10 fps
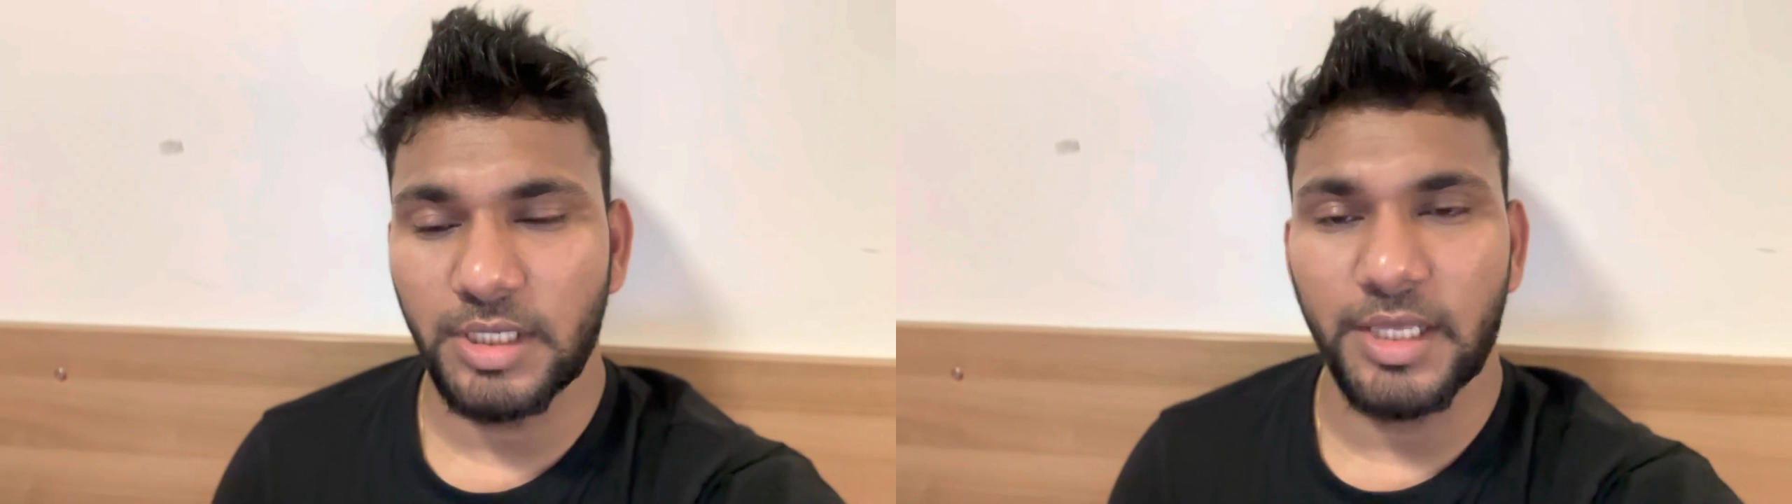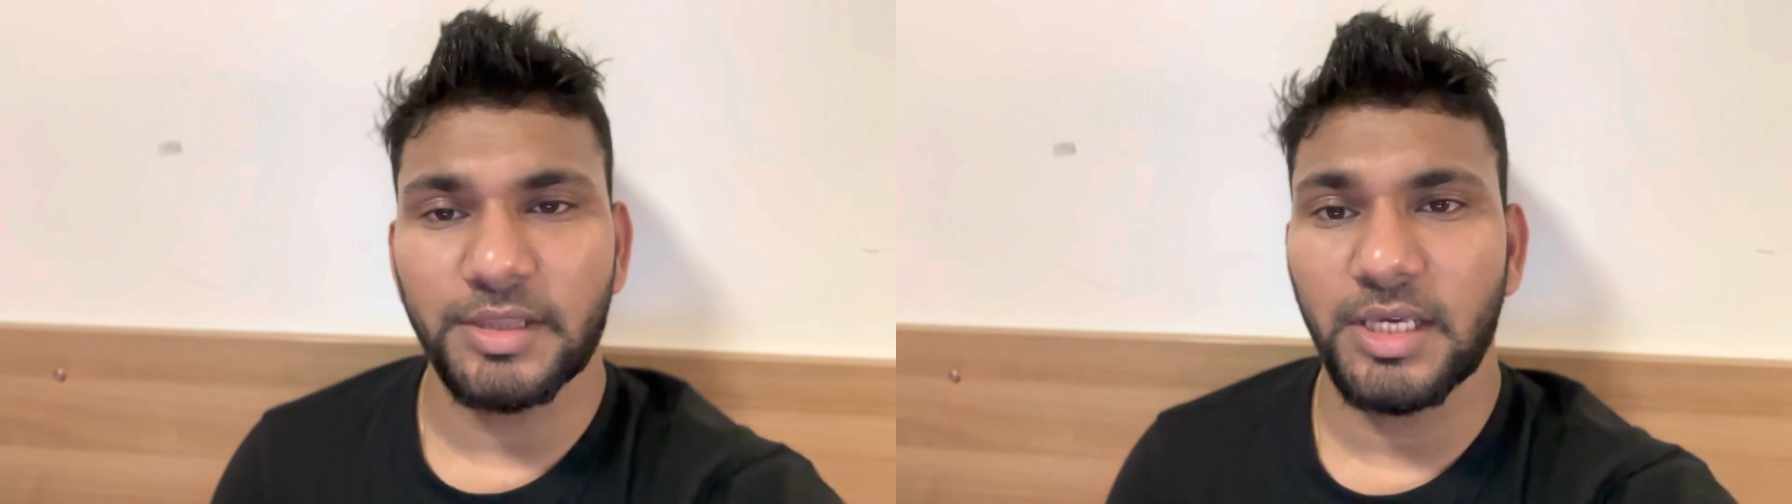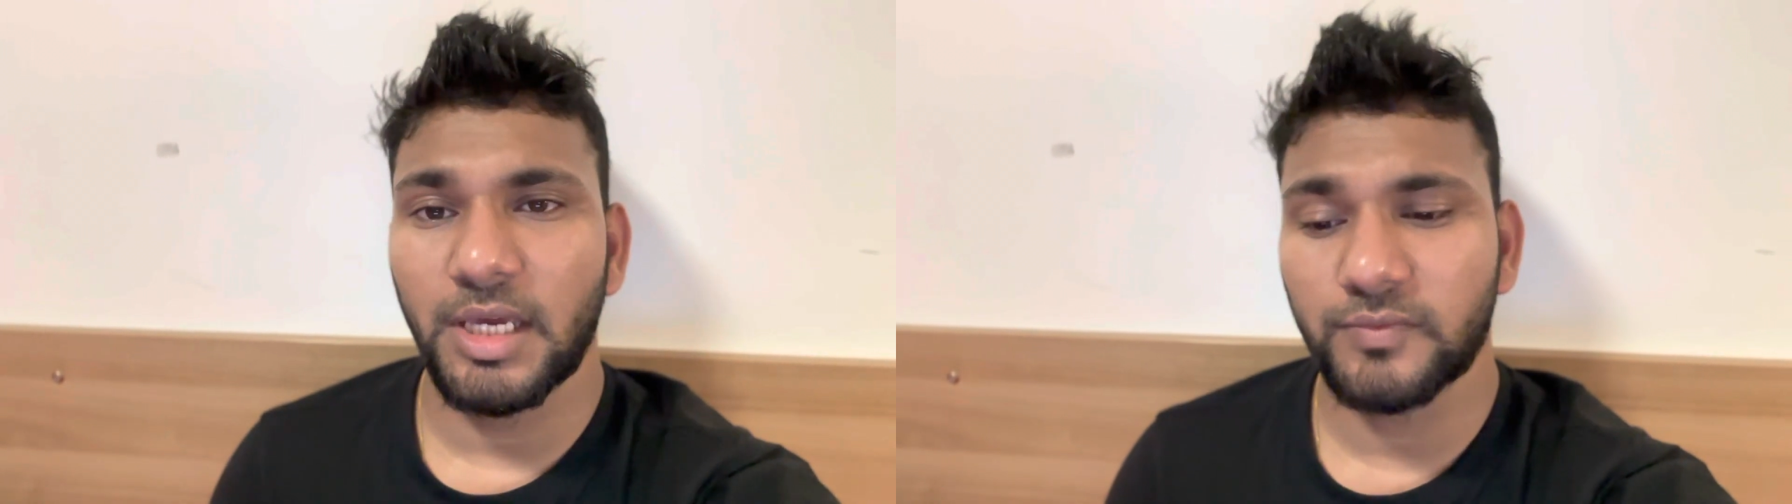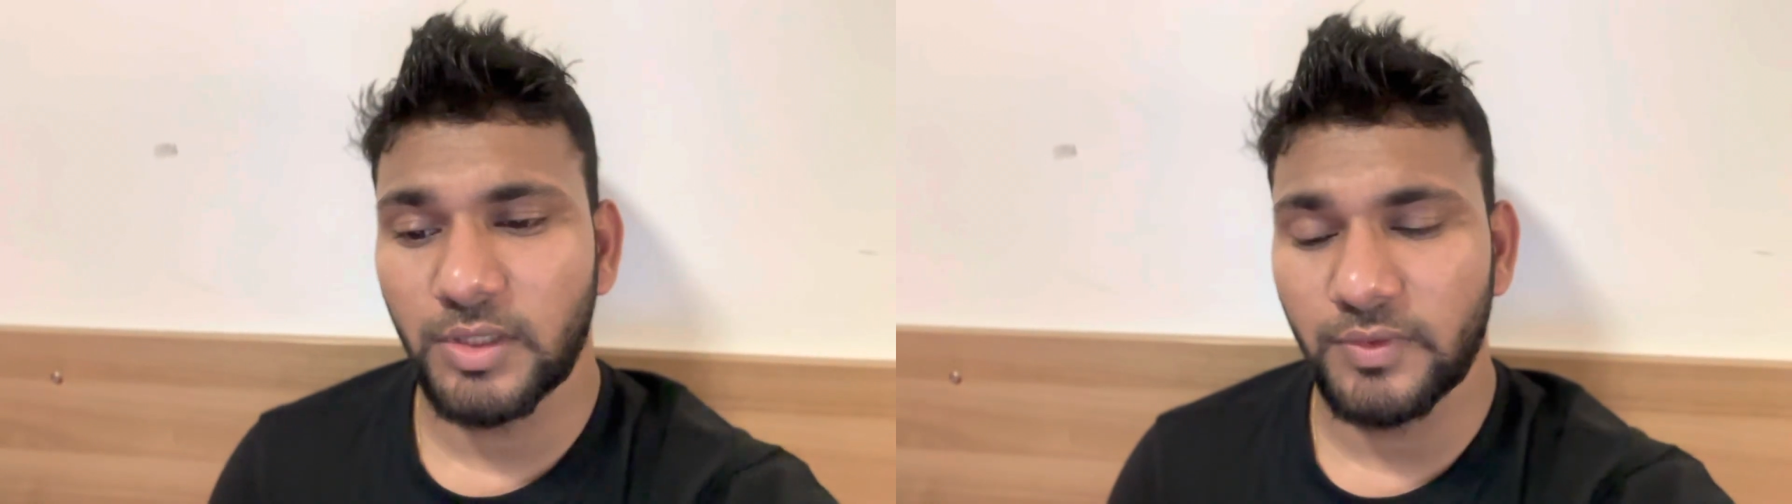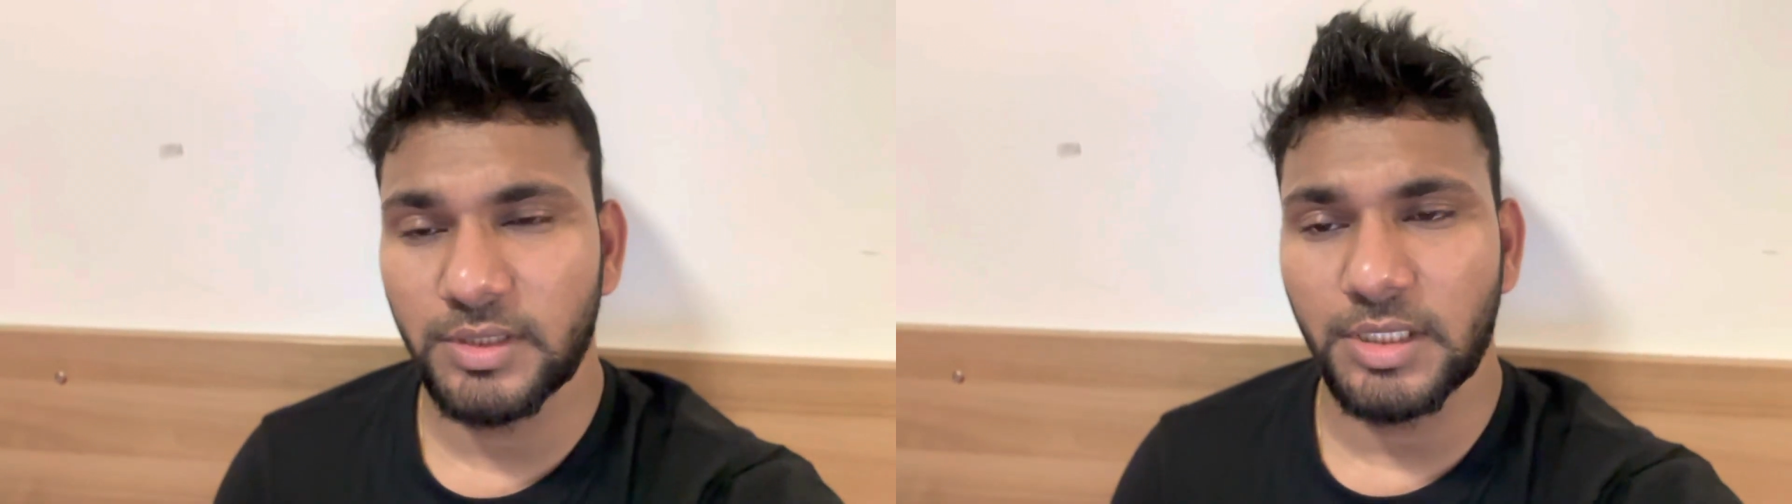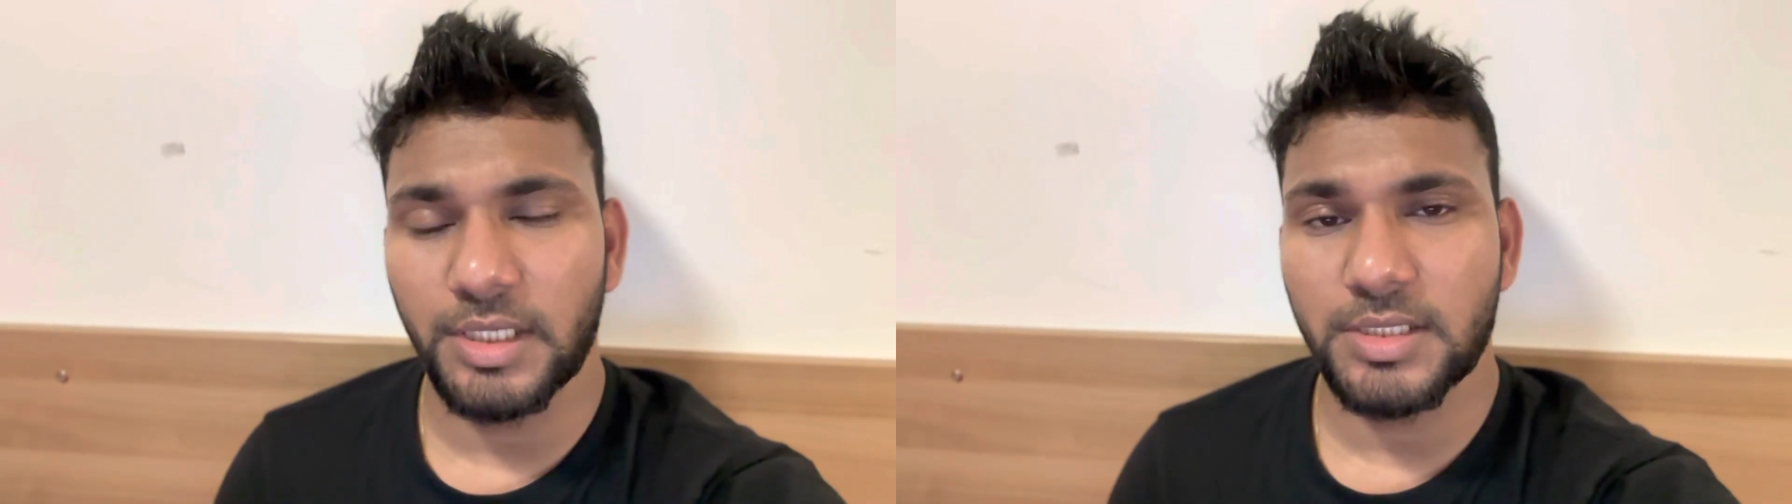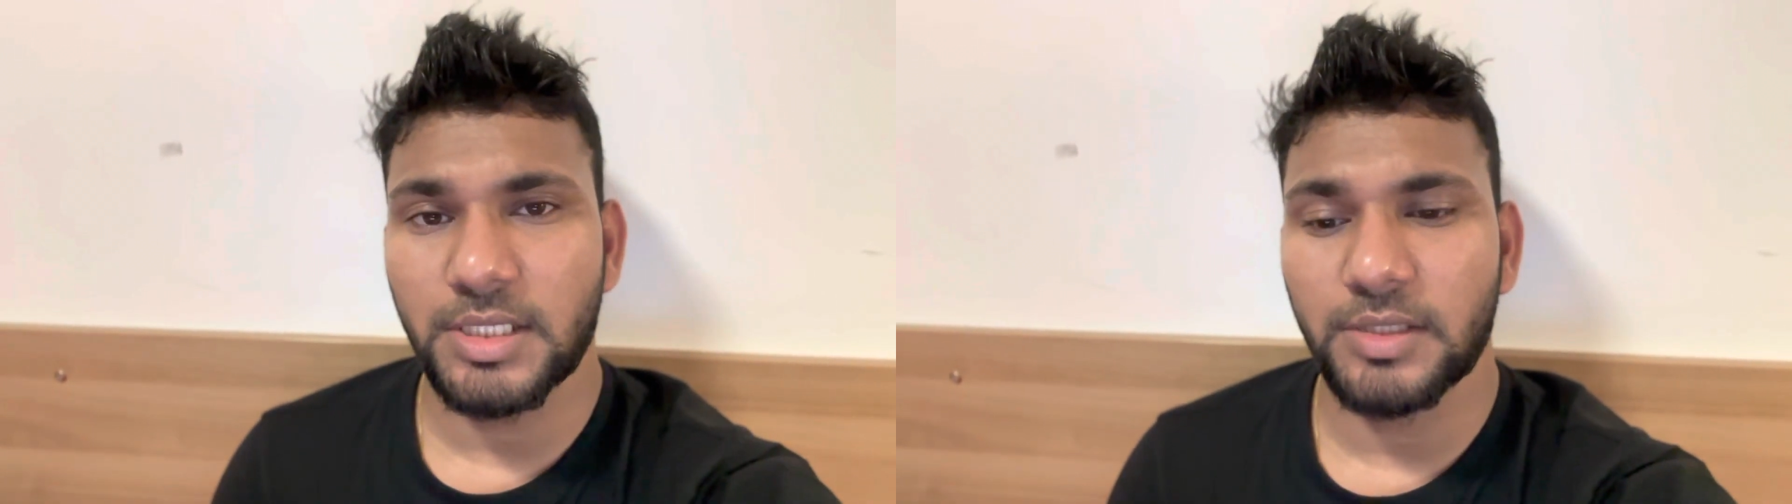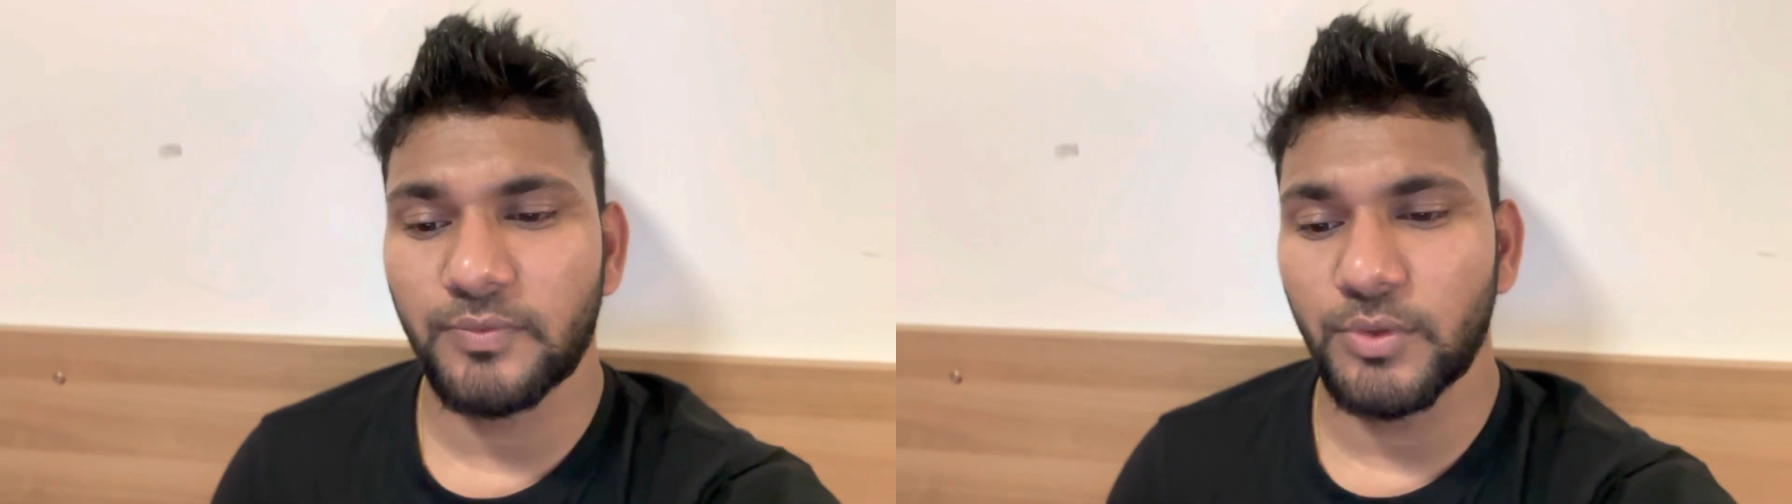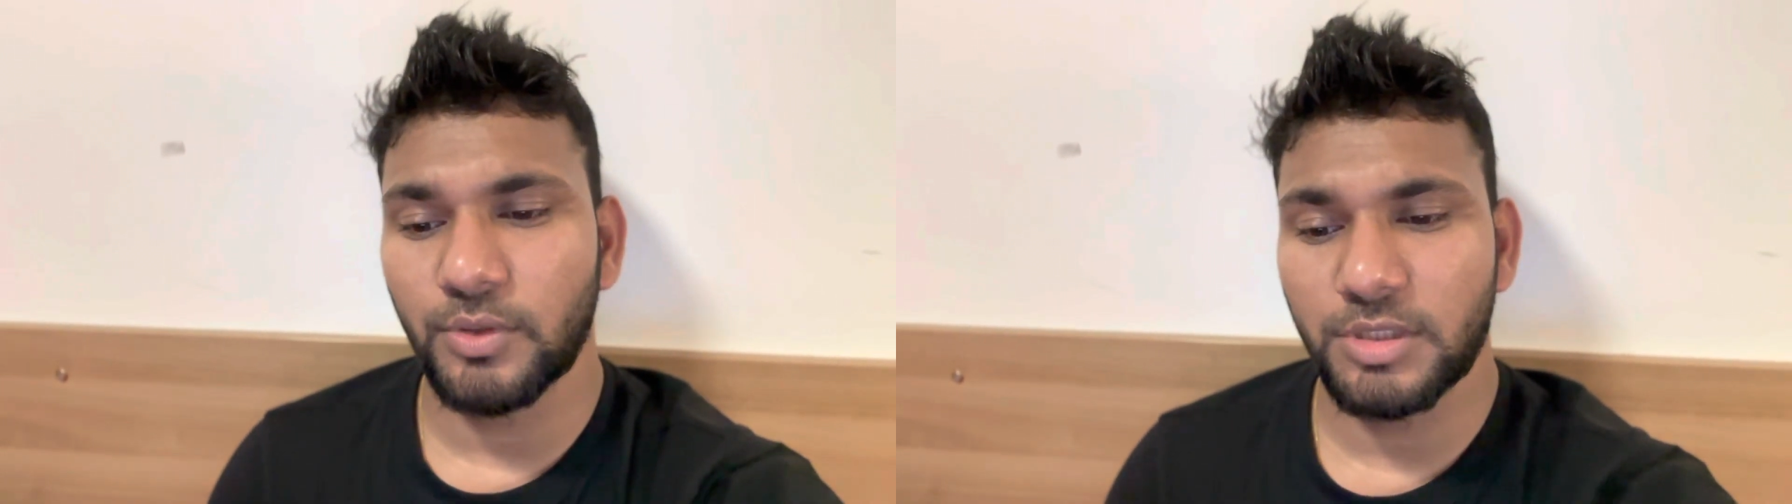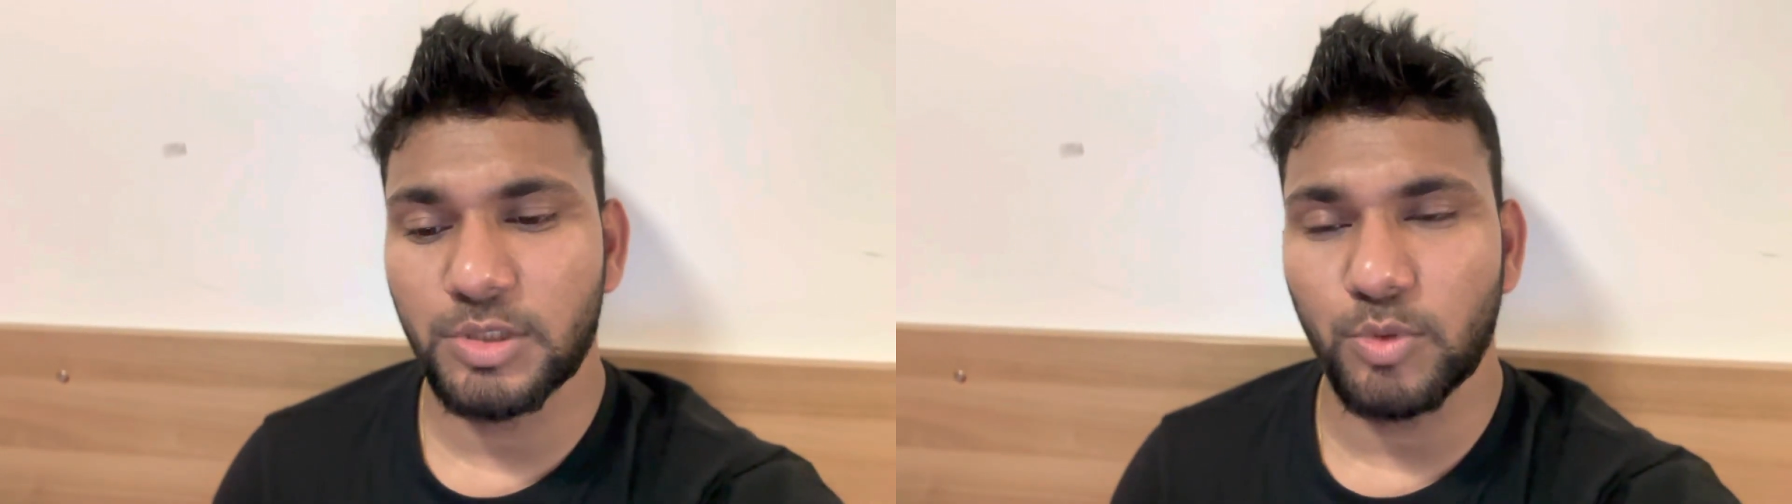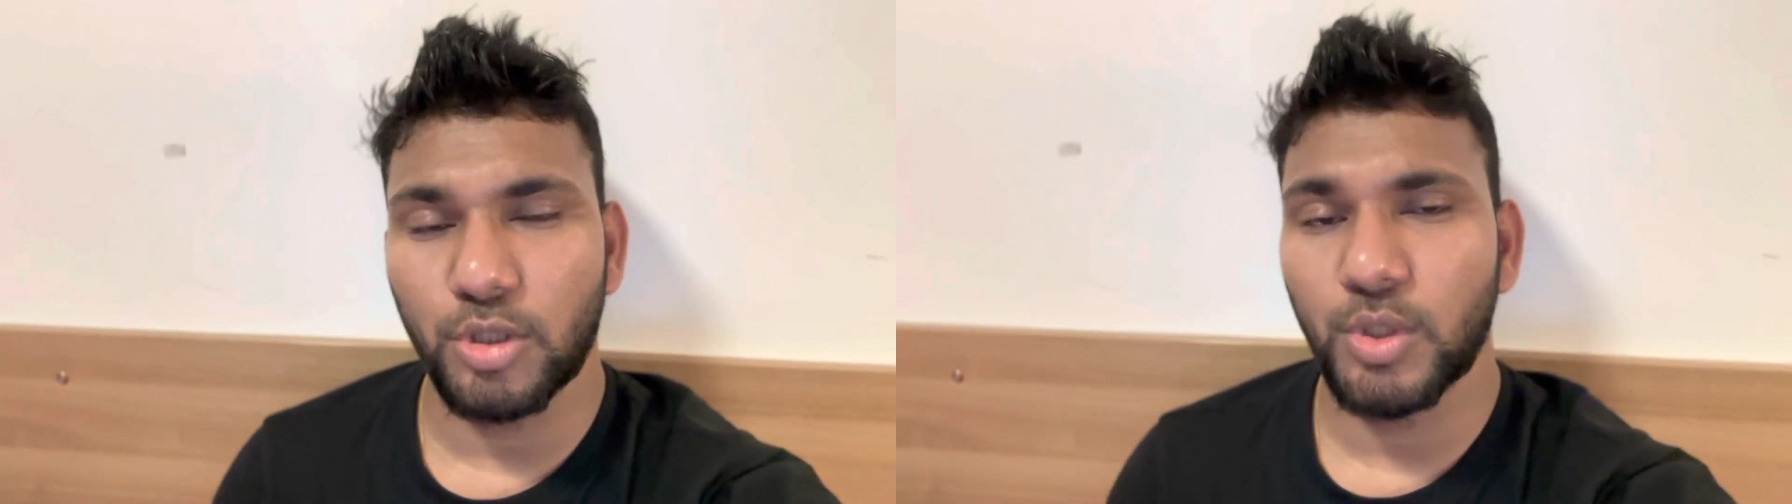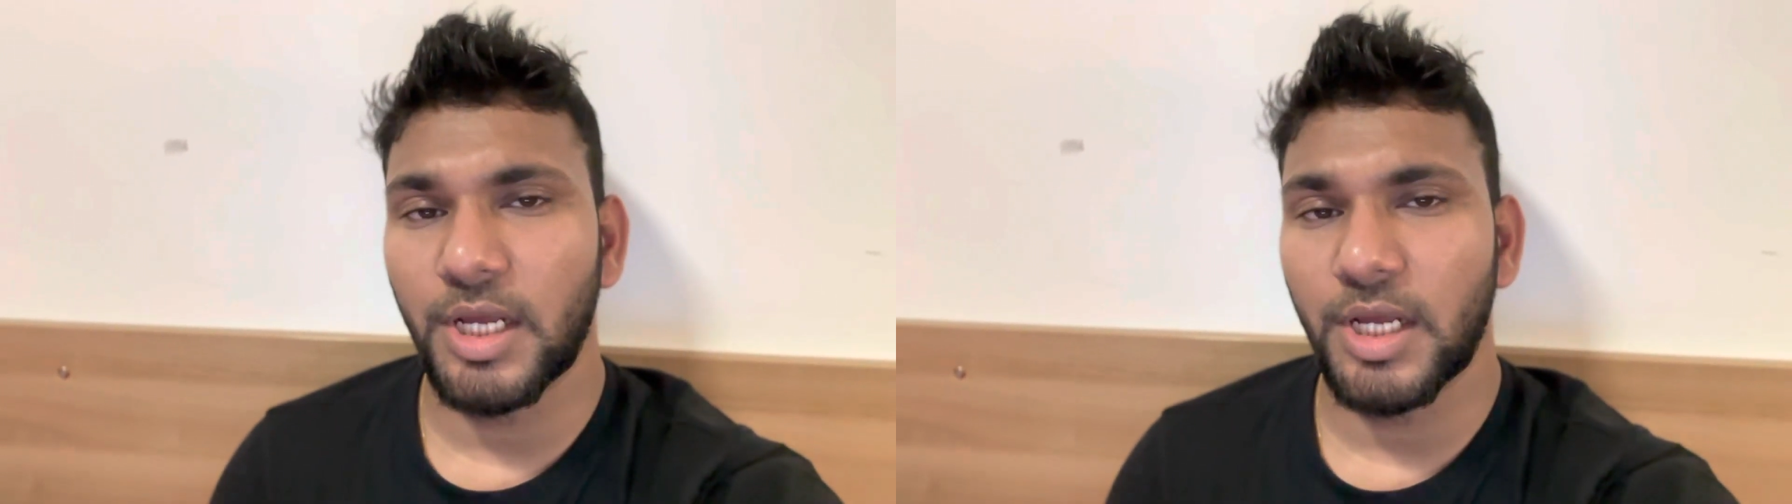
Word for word: and they have given the data set for this module,